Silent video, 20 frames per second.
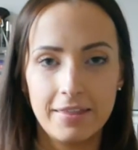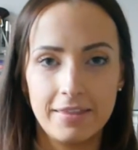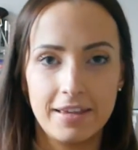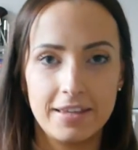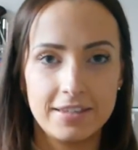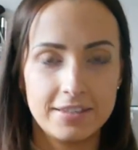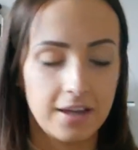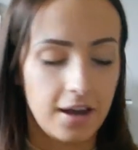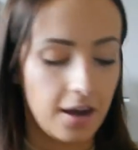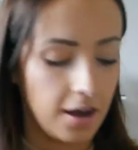
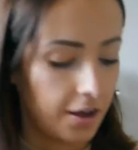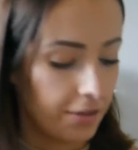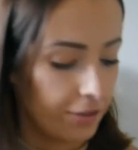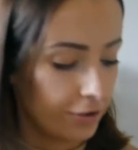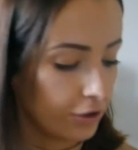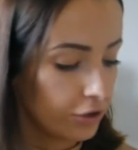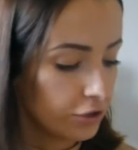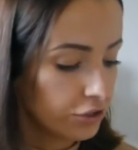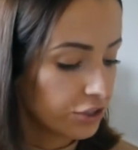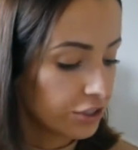These are
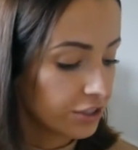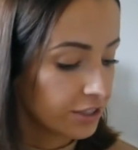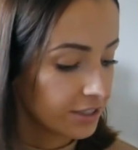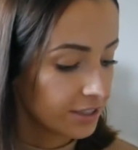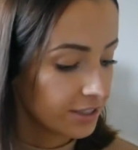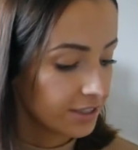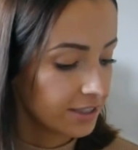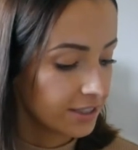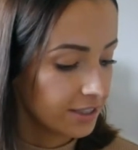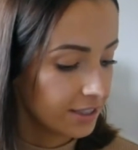the
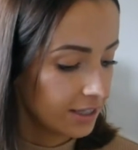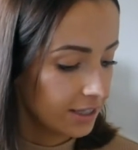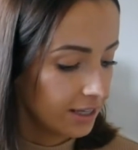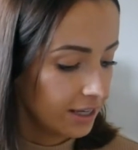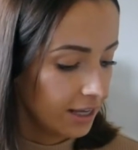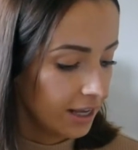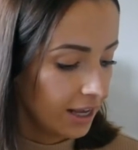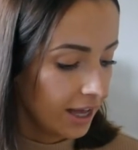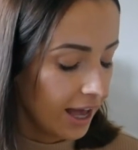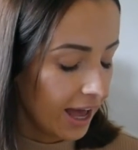cushions
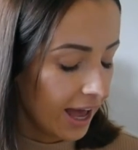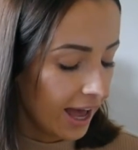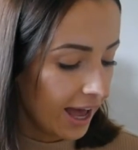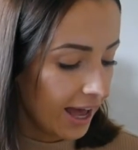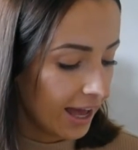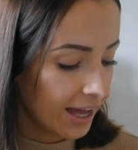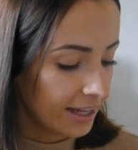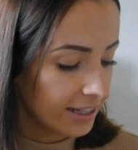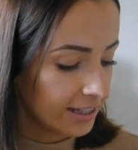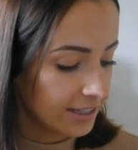
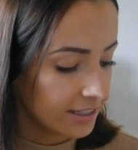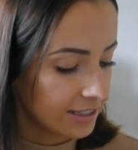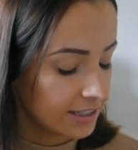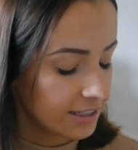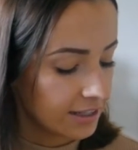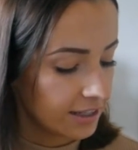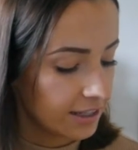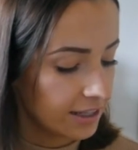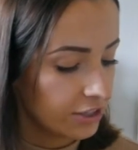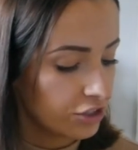and
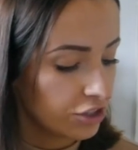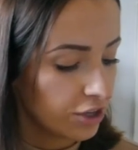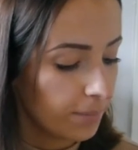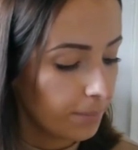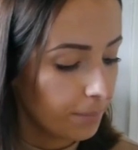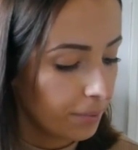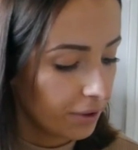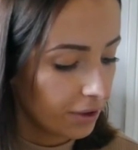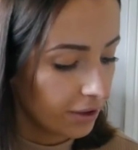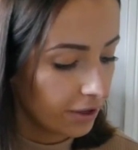the
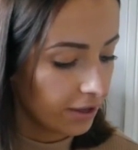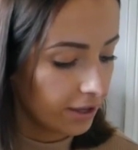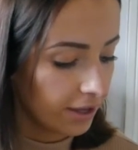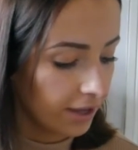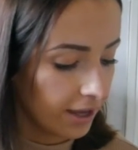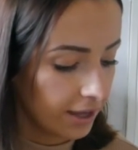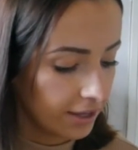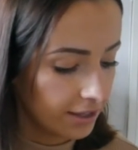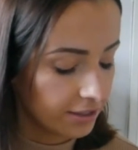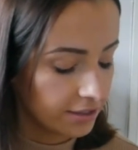jumper
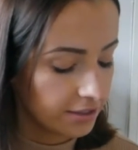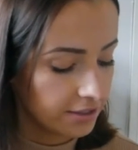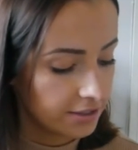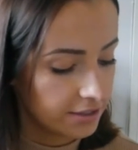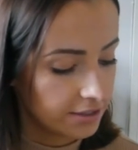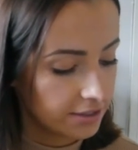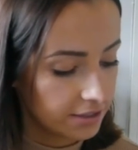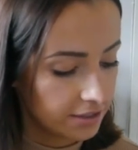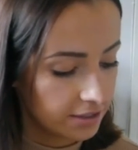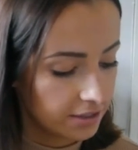and
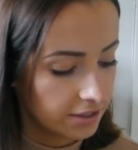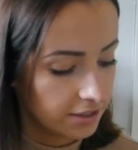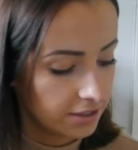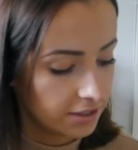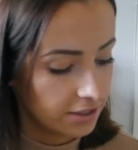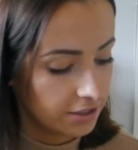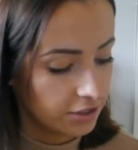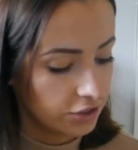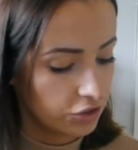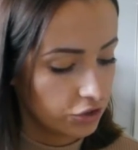
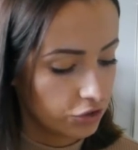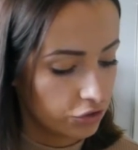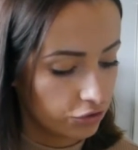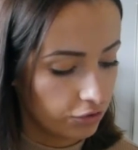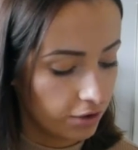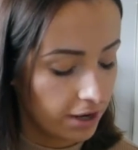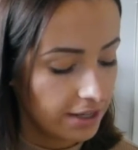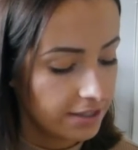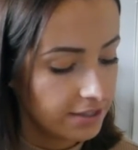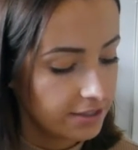the
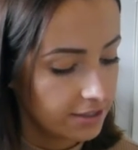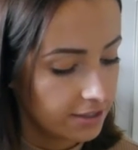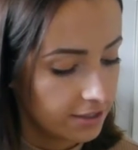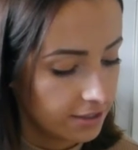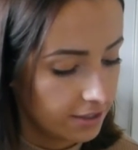dress.